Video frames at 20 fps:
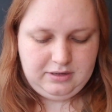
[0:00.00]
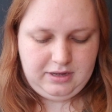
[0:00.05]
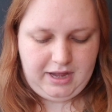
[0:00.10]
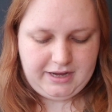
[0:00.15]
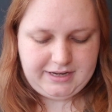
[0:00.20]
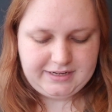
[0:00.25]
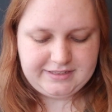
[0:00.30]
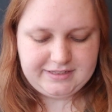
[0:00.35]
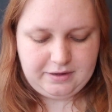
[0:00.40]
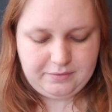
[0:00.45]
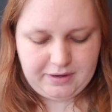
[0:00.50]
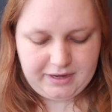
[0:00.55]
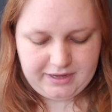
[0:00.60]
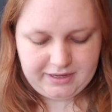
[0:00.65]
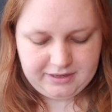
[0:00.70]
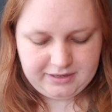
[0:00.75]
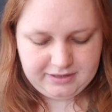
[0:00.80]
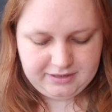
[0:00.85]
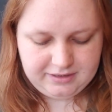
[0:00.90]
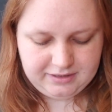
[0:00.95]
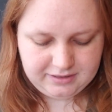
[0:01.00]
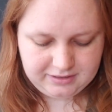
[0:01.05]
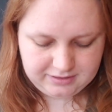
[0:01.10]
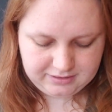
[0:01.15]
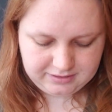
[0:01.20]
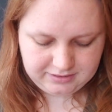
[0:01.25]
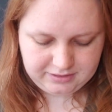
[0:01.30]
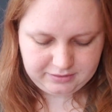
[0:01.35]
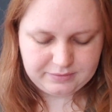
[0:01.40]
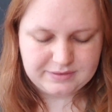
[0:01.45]
I guess that way
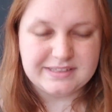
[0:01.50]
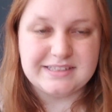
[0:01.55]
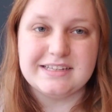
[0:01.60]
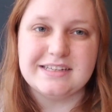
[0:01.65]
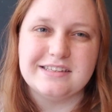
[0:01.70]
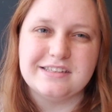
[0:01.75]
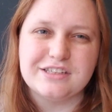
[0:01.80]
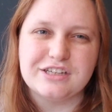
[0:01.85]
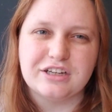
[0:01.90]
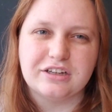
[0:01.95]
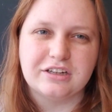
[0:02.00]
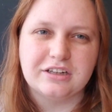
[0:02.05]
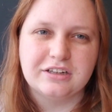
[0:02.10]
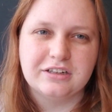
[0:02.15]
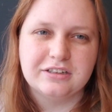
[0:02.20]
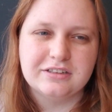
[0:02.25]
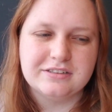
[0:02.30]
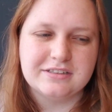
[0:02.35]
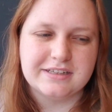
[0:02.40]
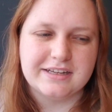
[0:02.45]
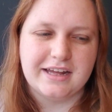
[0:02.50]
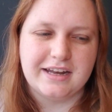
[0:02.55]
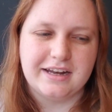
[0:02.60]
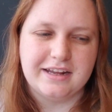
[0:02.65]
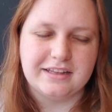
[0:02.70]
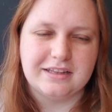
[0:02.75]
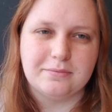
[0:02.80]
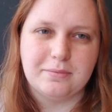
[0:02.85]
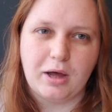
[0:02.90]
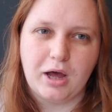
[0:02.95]
it was easier to get it
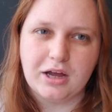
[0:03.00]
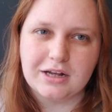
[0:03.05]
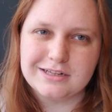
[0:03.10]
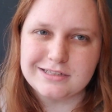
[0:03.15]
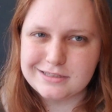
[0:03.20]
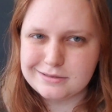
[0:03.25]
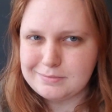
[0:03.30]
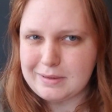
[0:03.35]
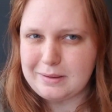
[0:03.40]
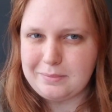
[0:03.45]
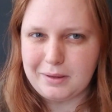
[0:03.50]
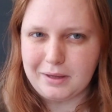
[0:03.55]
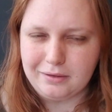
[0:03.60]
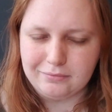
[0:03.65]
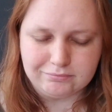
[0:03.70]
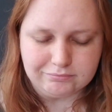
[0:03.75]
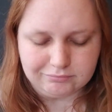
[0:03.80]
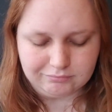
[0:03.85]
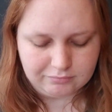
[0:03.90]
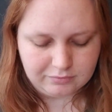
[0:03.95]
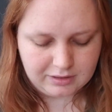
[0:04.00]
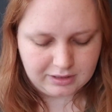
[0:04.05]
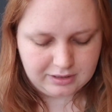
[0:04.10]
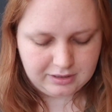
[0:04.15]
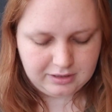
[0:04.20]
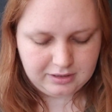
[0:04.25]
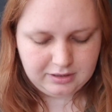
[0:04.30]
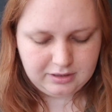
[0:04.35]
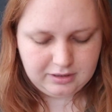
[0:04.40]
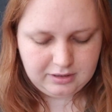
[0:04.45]
in the box.
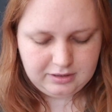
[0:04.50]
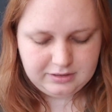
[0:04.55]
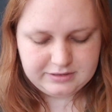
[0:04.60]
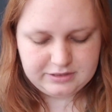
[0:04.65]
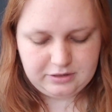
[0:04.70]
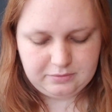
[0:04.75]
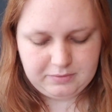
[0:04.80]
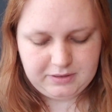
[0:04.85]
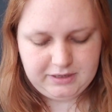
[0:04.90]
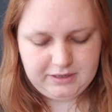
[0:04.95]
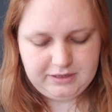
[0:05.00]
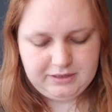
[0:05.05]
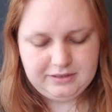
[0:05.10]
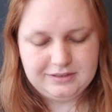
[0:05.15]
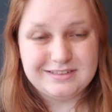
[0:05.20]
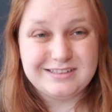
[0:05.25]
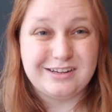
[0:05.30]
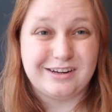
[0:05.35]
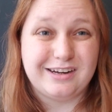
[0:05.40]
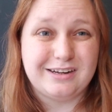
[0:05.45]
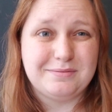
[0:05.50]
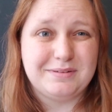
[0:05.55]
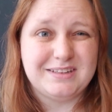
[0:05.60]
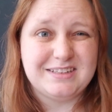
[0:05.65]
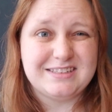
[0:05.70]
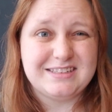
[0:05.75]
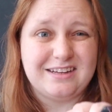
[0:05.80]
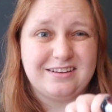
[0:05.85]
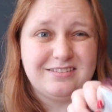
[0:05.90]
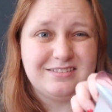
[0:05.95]
So I'm gonna, sorry about
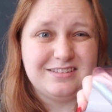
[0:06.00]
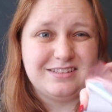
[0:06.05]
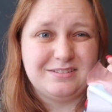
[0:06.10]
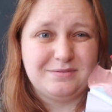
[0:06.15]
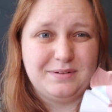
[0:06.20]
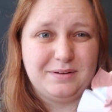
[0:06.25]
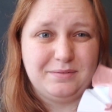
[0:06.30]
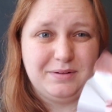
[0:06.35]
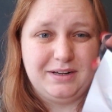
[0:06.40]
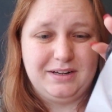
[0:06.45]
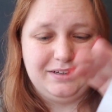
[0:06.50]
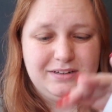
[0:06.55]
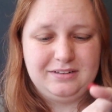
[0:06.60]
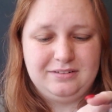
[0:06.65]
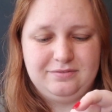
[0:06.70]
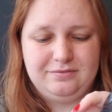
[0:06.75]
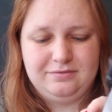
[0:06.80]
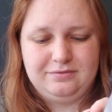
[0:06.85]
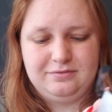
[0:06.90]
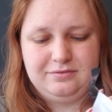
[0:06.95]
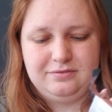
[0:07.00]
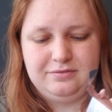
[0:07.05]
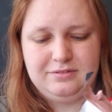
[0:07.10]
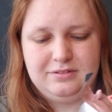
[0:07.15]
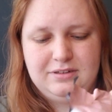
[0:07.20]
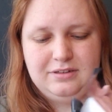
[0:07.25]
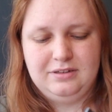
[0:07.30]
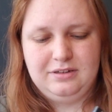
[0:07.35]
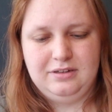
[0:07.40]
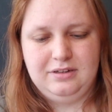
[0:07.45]
the sound, but I'm gonna
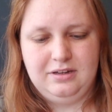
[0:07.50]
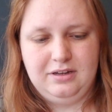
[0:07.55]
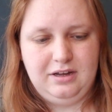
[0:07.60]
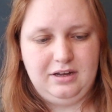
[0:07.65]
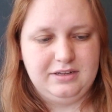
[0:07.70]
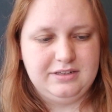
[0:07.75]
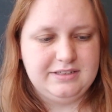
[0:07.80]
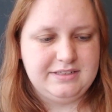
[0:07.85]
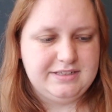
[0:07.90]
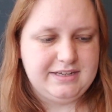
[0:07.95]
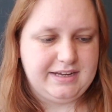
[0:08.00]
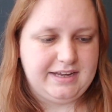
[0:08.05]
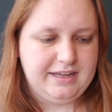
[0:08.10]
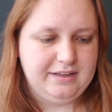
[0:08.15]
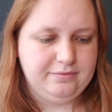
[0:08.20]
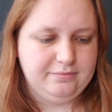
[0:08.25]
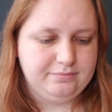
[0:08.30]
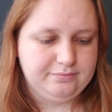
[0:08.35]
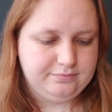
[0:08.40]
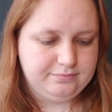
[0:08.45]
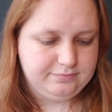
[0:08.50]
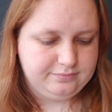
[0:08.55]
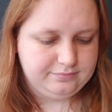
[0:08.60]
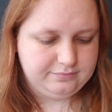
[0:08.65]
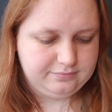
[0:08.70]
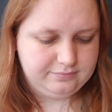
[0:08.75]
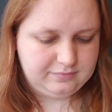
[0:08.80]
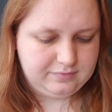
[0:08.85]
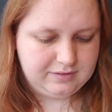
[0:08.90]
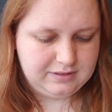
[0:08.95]
unstick it.
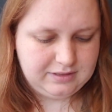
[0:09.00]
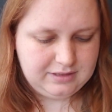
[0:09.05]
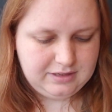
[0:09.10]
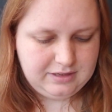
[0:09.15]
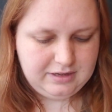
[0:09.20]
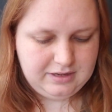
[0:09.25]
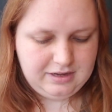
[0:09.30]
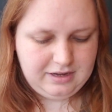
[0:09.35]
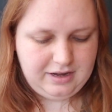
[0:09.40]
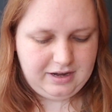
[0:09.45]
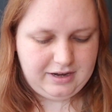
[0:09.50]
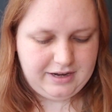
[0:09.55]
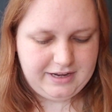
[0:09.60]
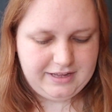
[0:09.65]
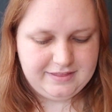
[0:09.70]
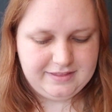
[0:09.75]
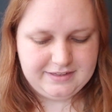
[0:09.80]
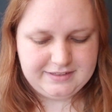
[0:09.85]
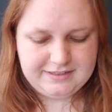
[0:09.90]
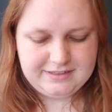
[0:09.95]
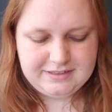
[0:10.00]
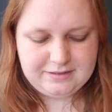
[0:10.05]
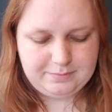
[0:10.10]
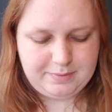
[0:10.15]
All right, and this is a